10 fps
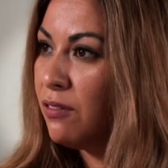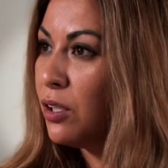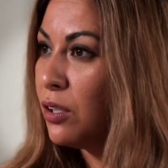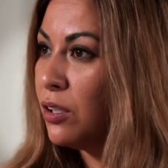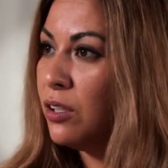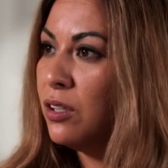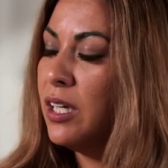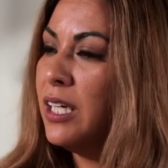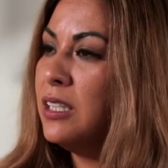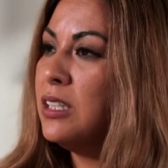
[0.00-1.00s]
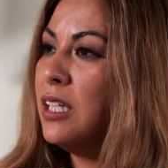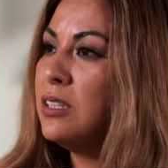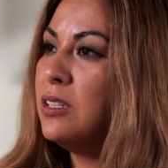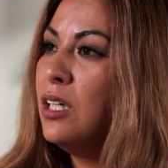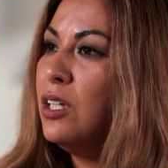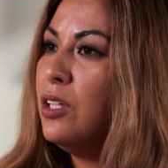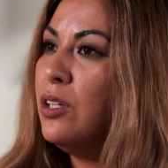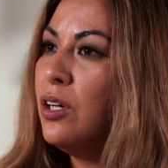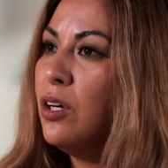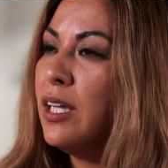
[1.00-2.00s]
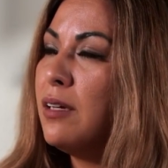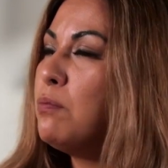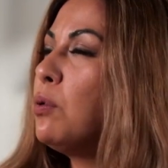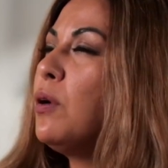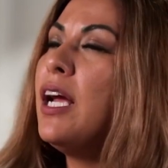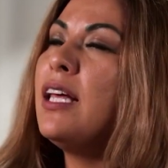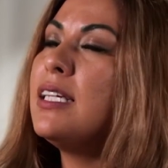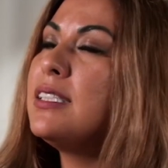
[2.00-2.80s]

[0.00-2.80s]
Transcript: I've hurt and just, you know, like, pray